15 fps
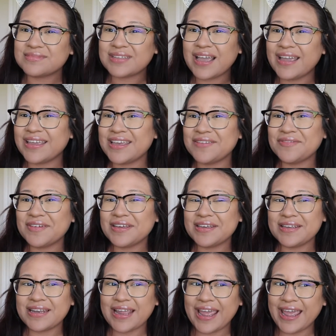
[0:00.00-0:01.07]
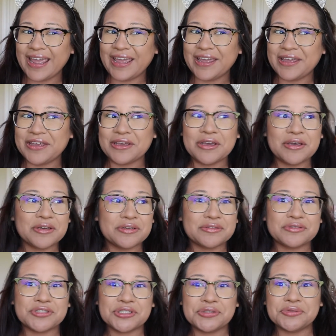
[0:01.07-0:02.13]
I give it a
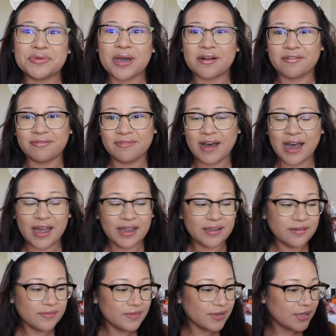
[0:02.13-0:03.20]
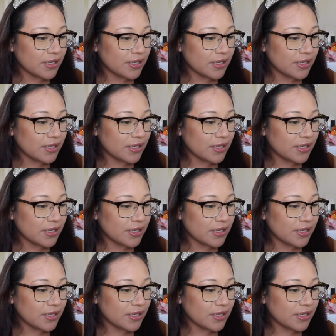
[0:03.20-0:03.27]
2 out of 5.